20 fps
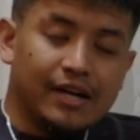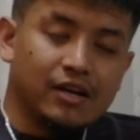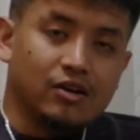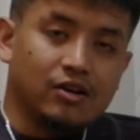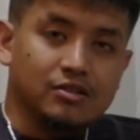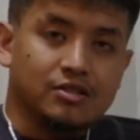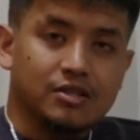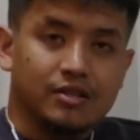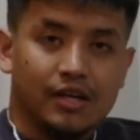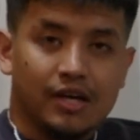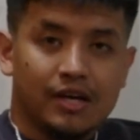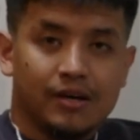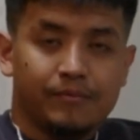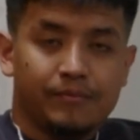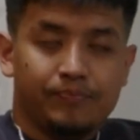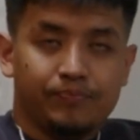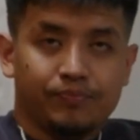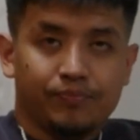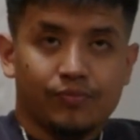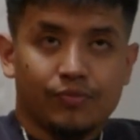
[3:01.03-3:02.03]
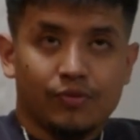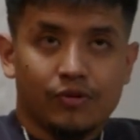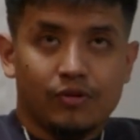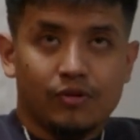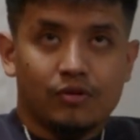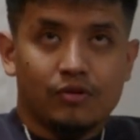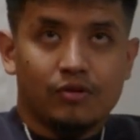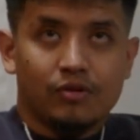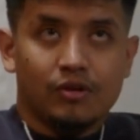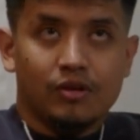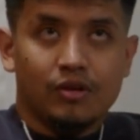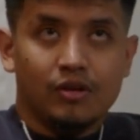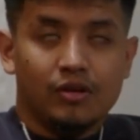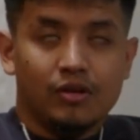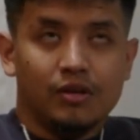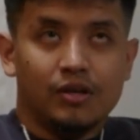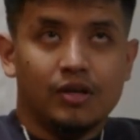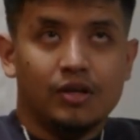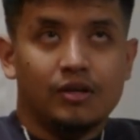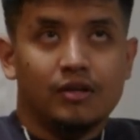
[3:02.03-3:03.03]
adding on to that,
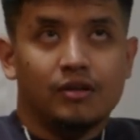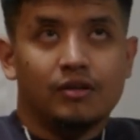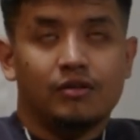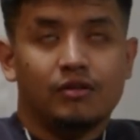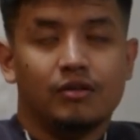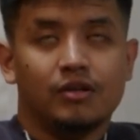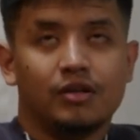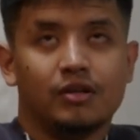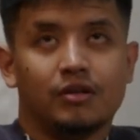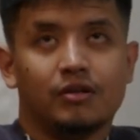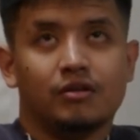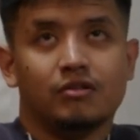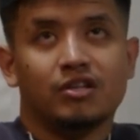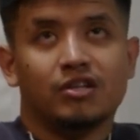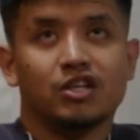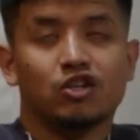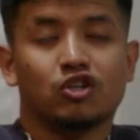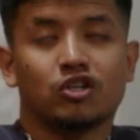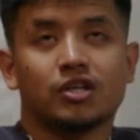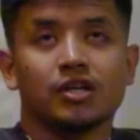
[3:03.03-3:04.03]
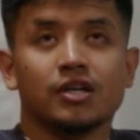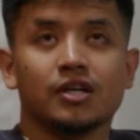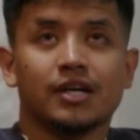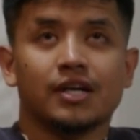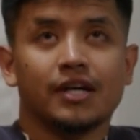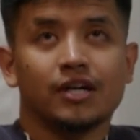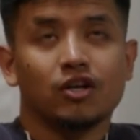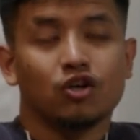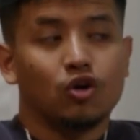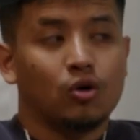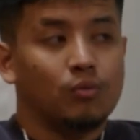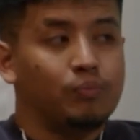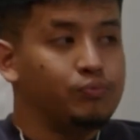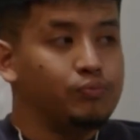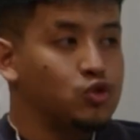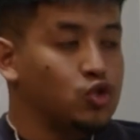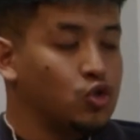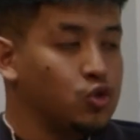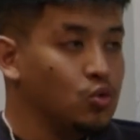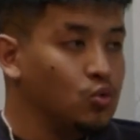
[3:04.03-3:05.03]
it can kind of go
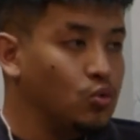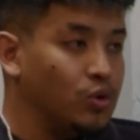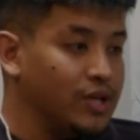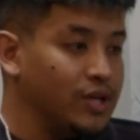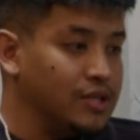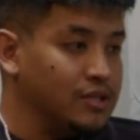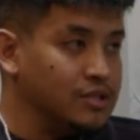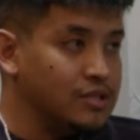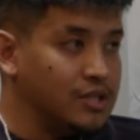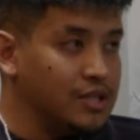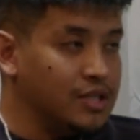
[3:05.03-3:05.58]
2 ways.